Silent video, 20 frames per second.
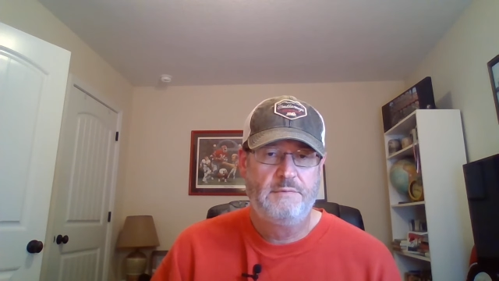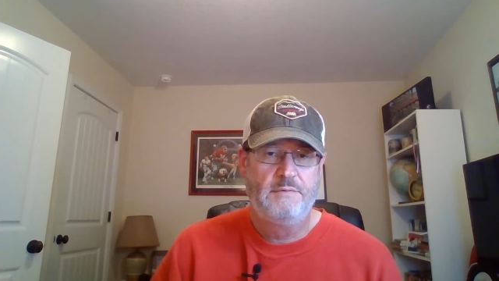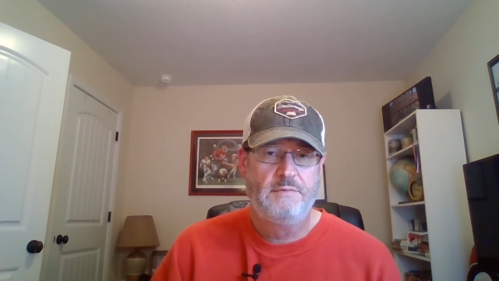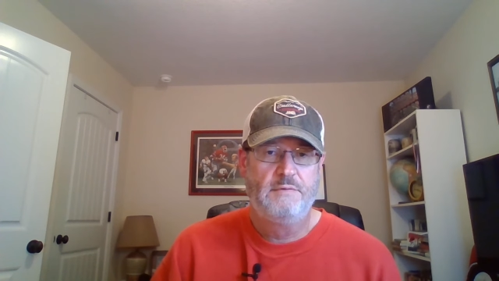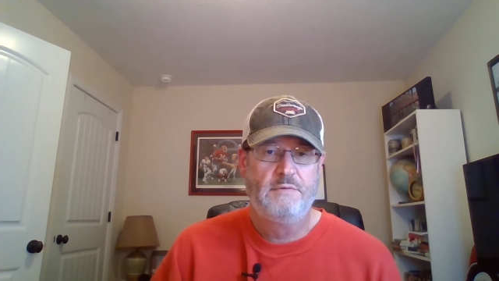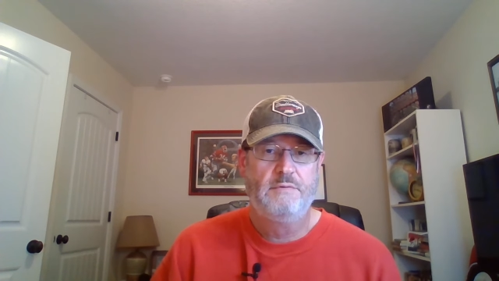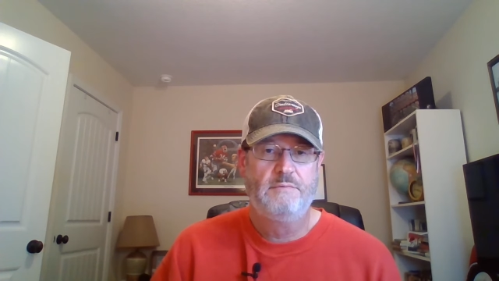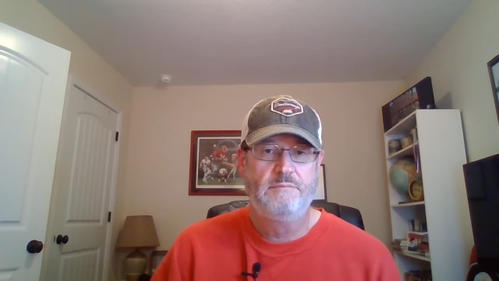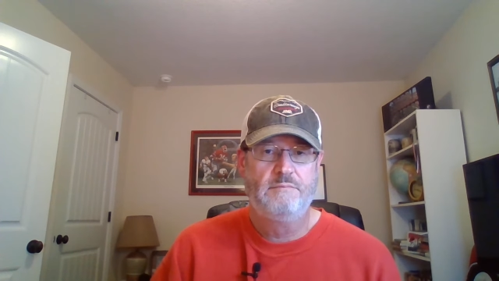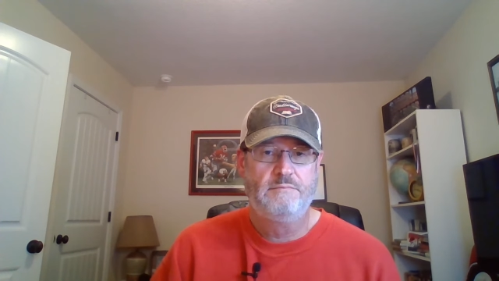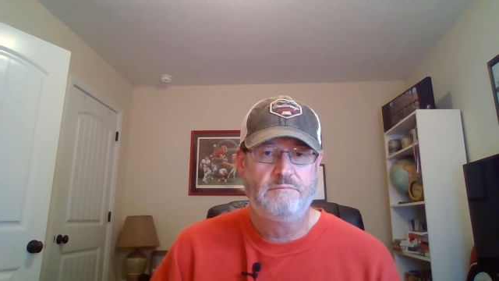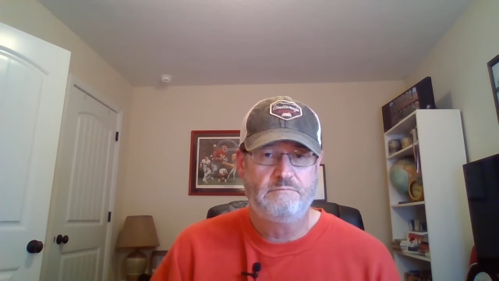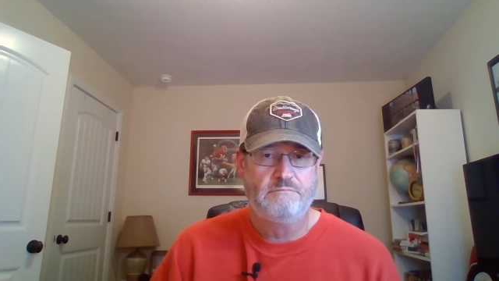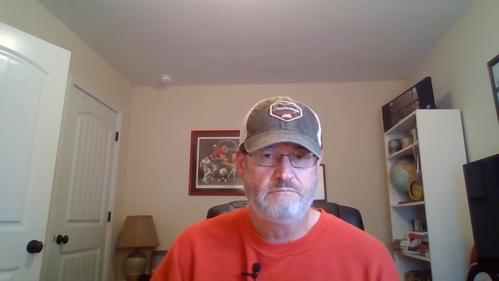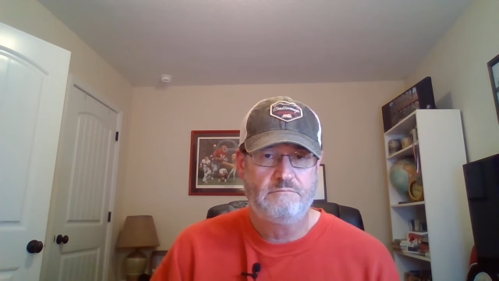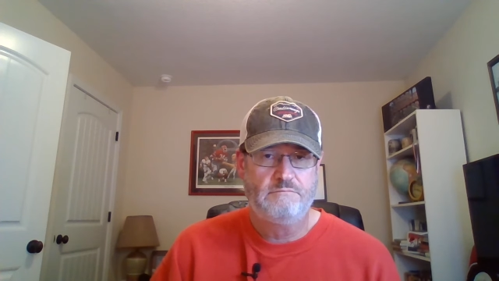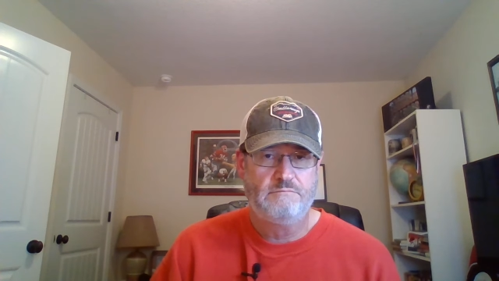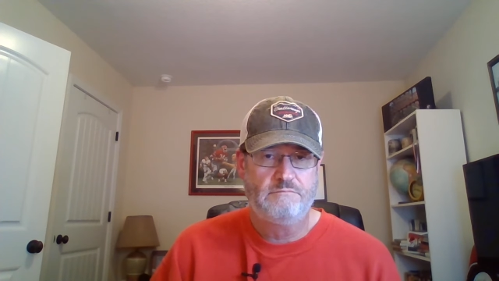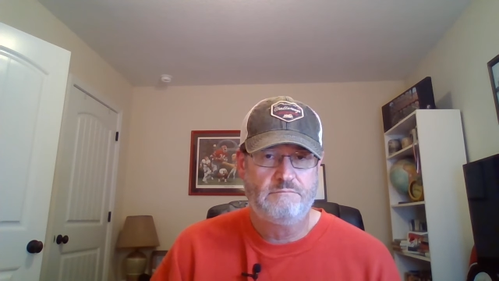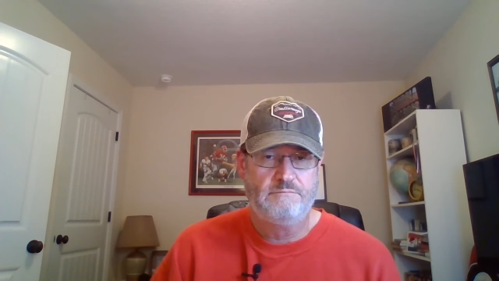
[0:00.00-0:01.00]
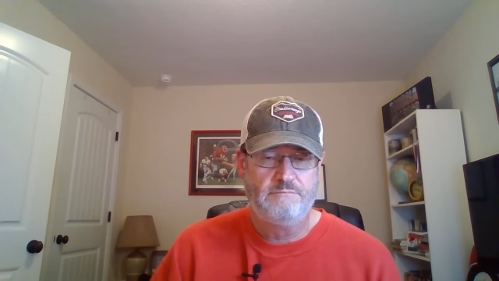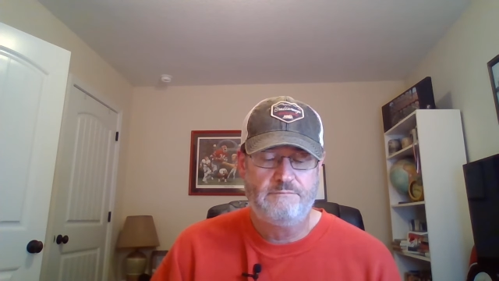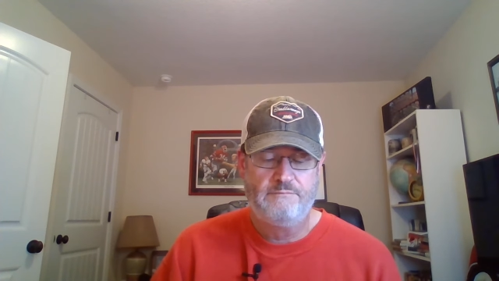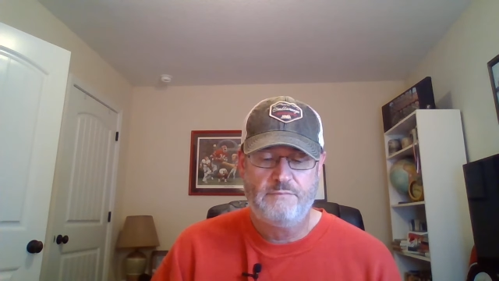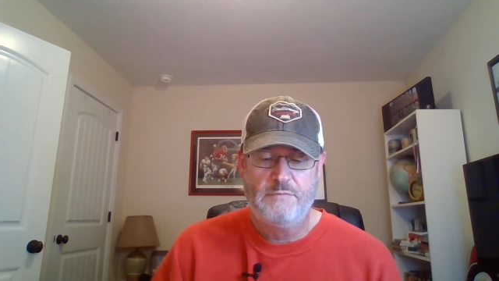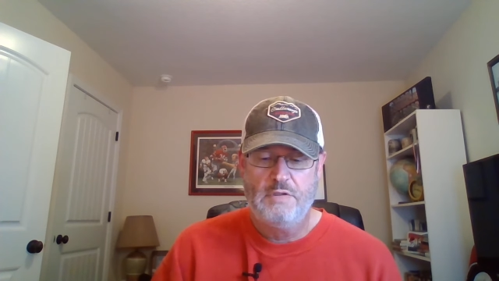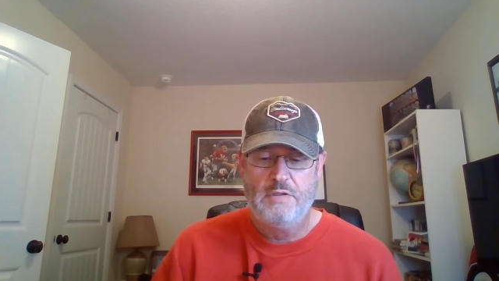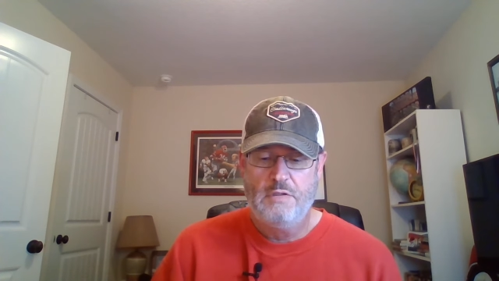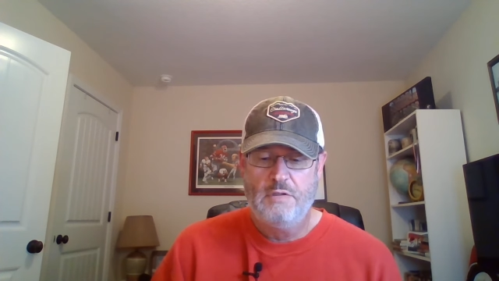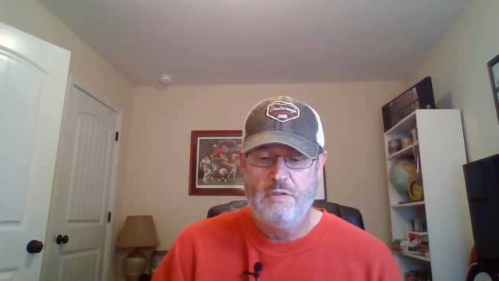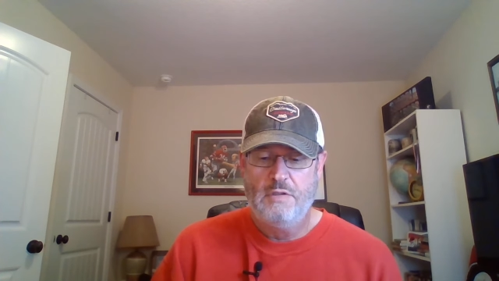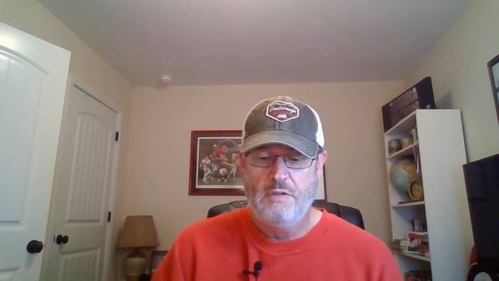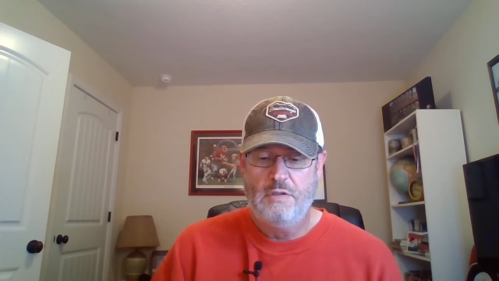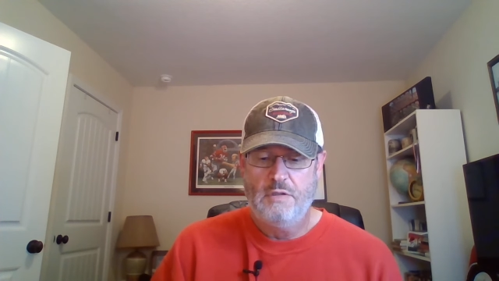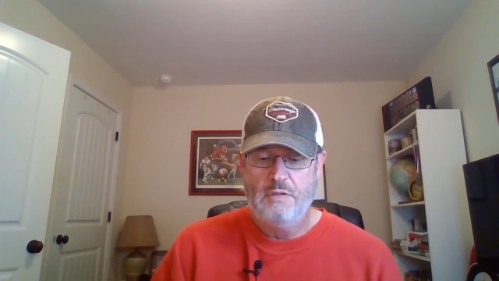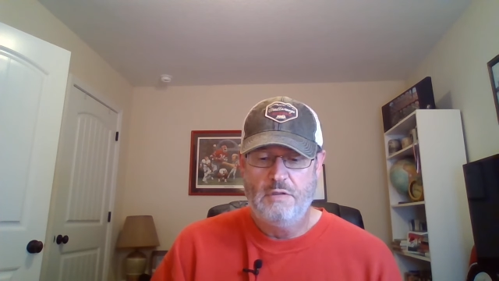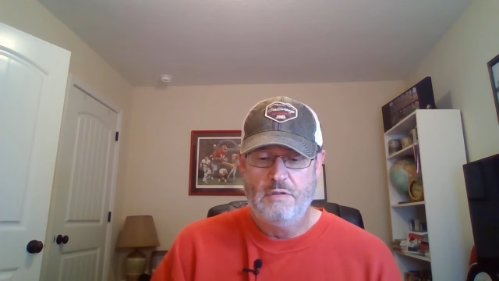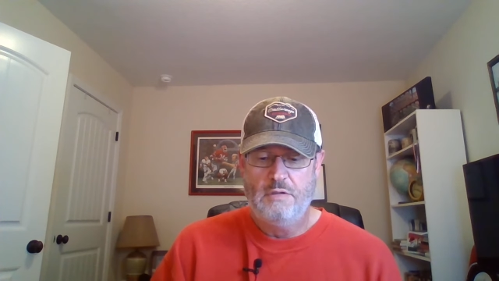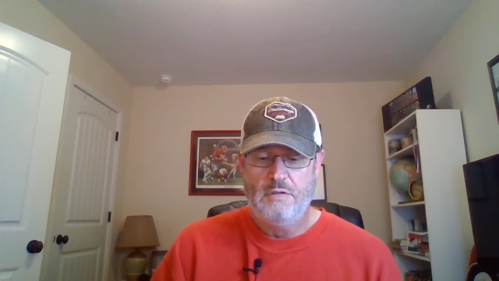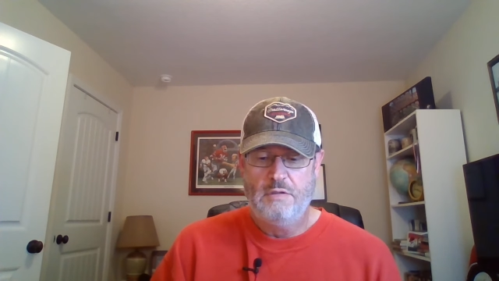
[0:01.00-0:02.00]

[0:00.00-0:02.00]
Nothing is said.